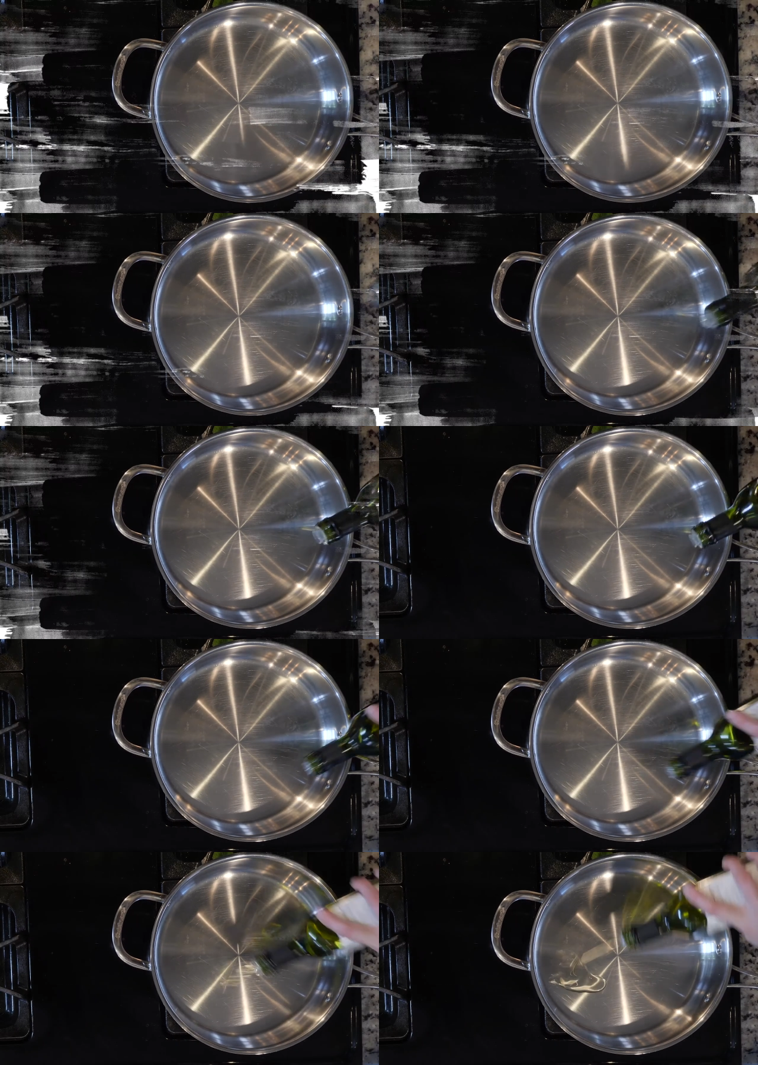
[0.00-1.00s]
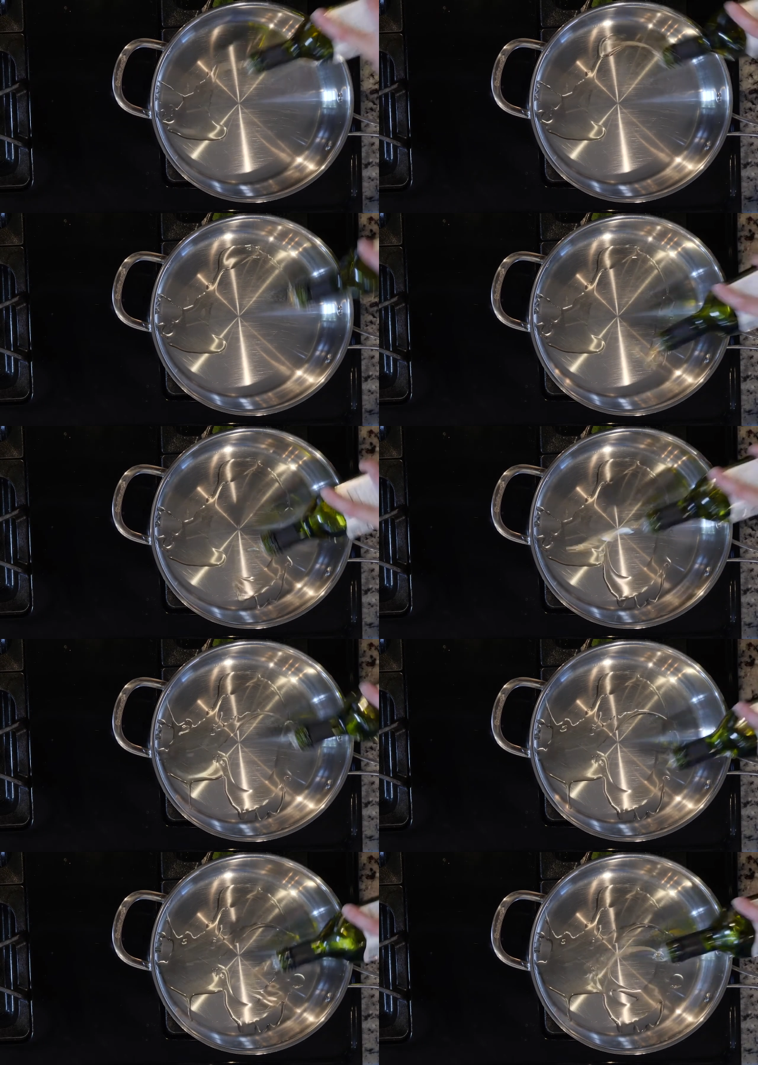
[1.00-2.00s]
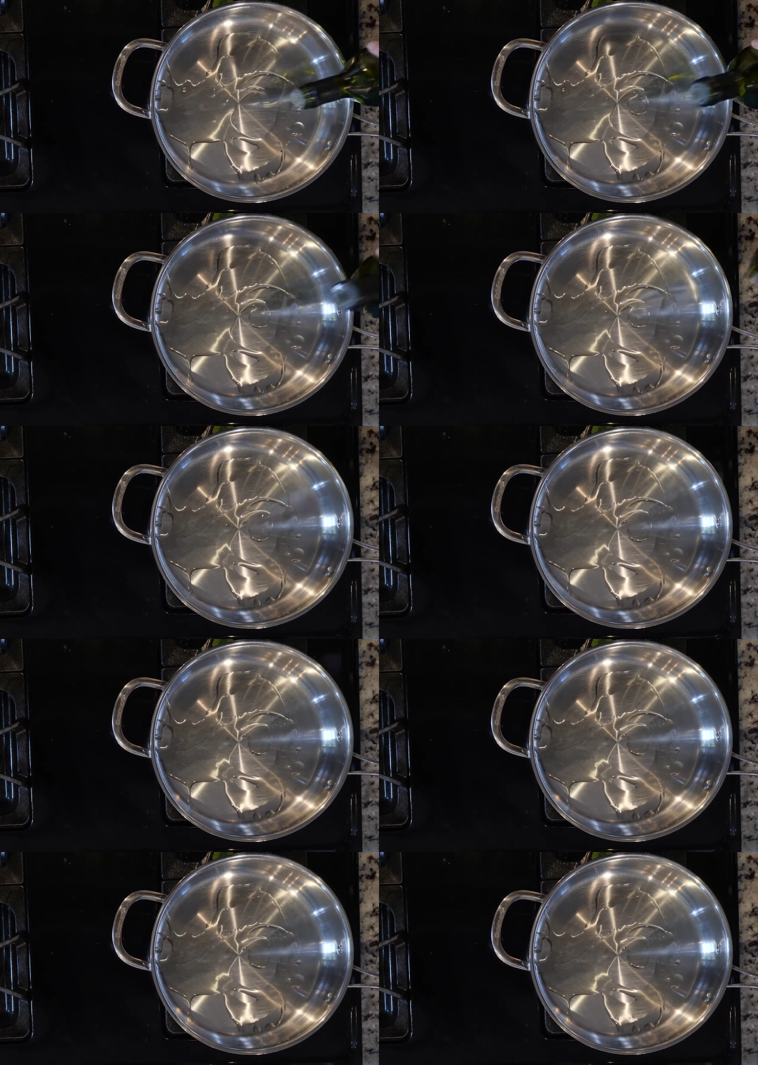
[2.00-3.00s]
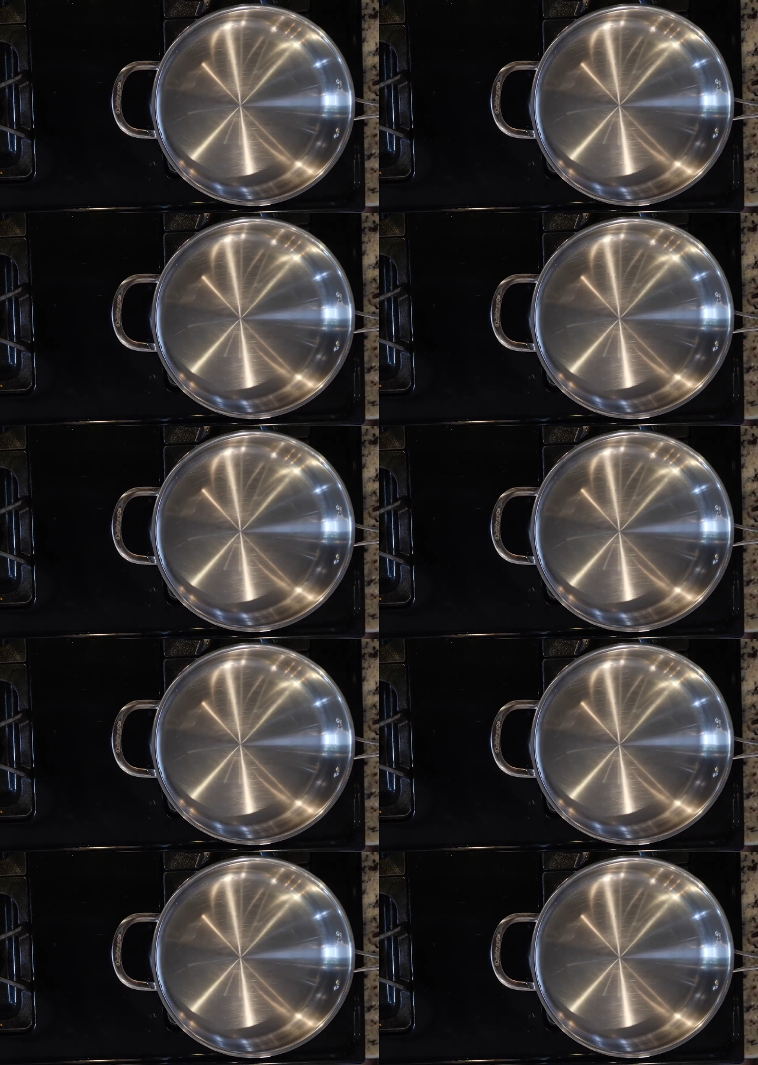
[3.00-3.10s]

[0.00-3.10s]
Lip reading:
No face is visible, so there are no lips to read.